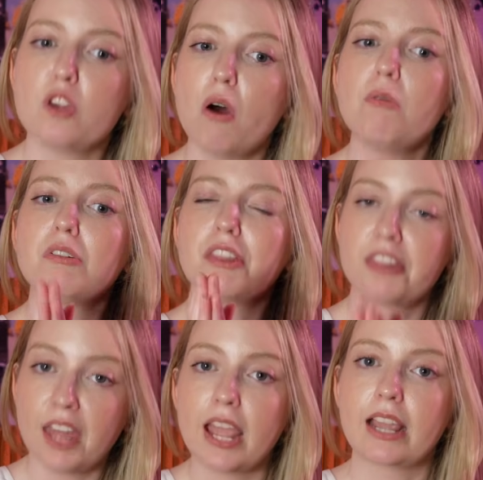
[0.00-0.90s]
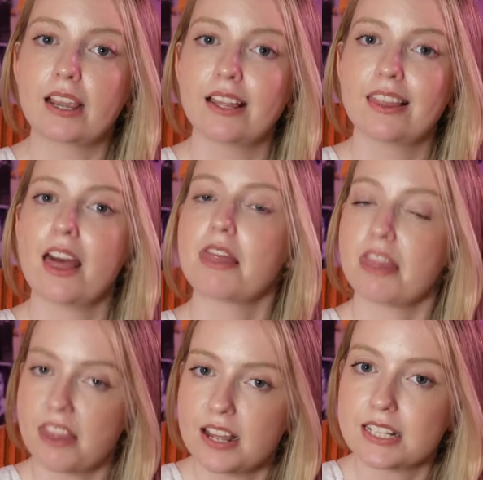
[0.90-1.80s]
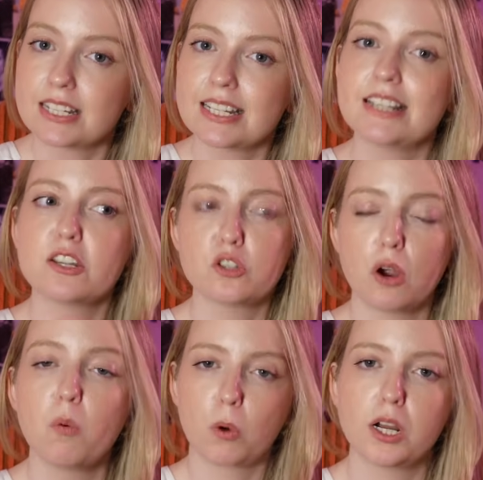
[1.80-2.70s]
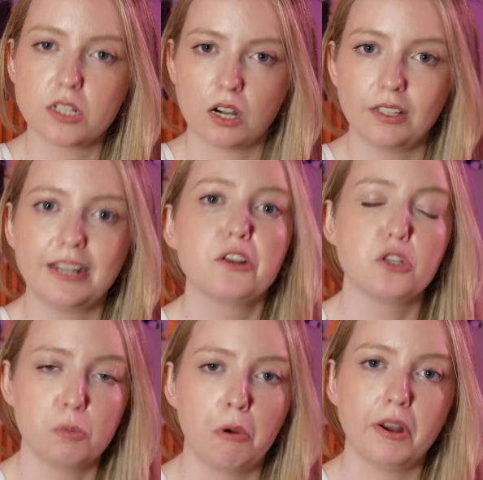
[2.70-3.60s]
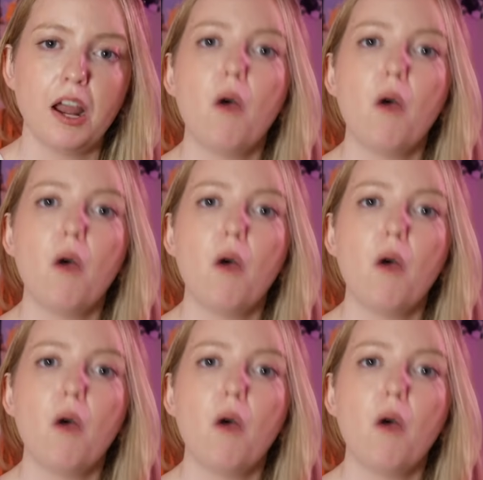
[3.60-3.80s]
don't think that this is a Don't Worry Darling 2.0.